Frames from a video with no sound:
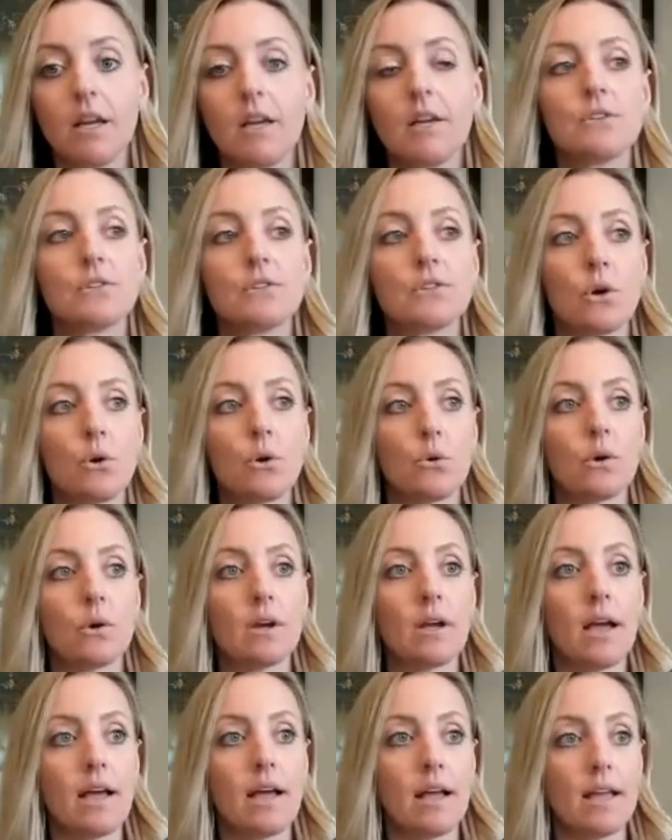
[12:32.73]

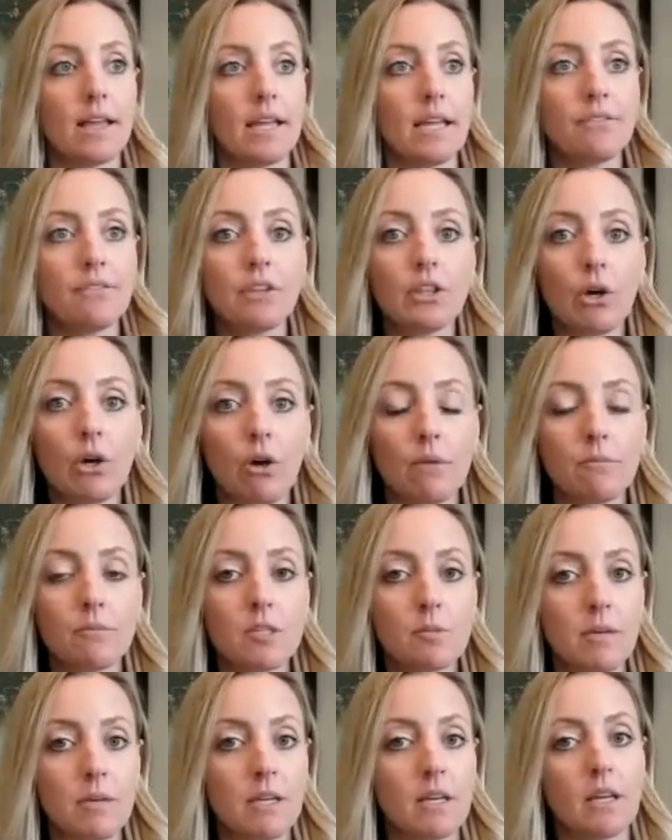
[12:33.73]
So even though I'm
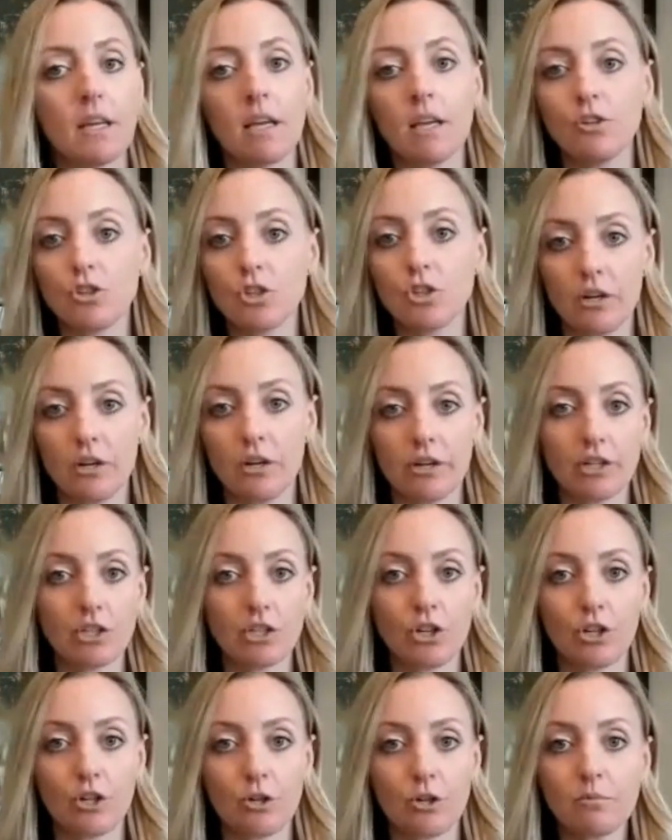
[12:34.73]
speaking in generic
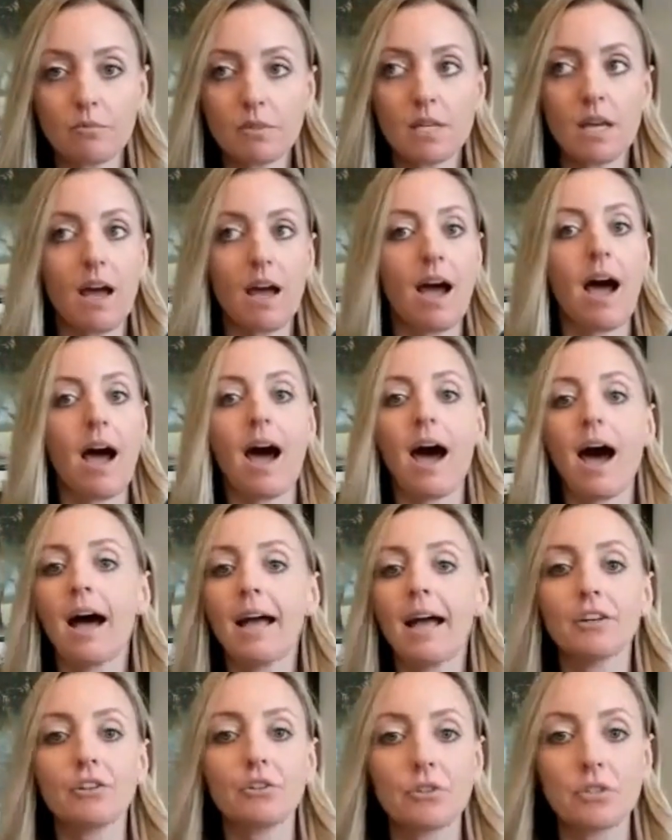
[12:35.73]
terms,
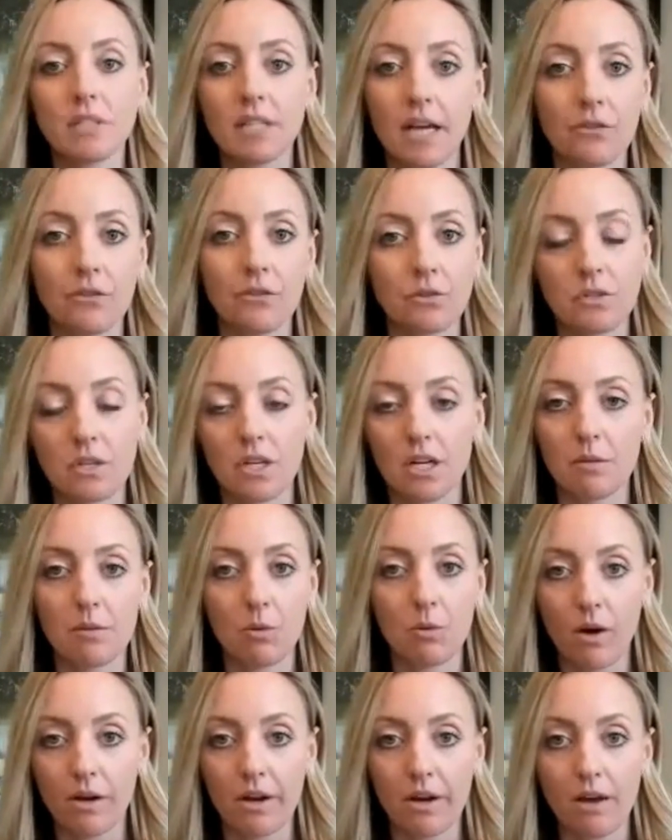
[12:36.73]
I understand there's going to be
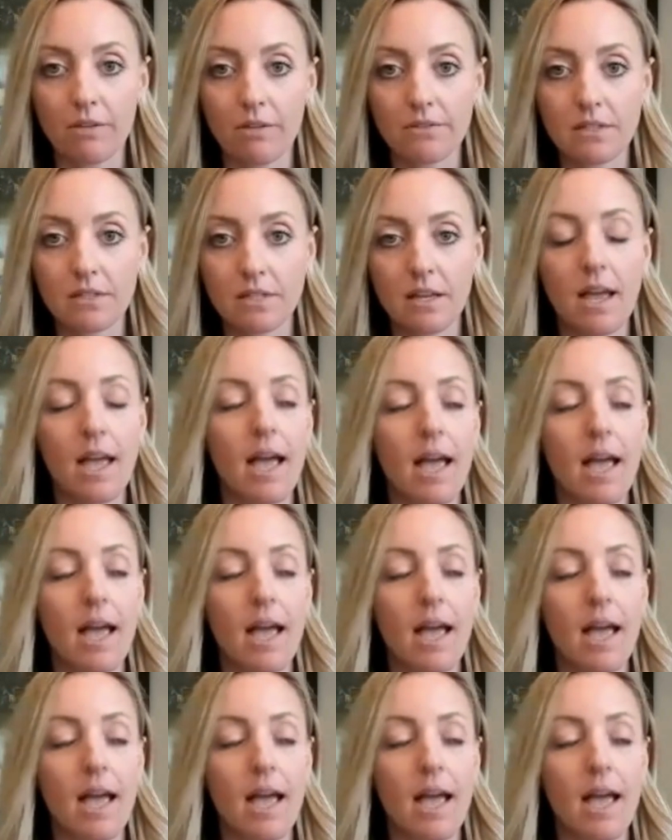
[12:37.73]
one-offs.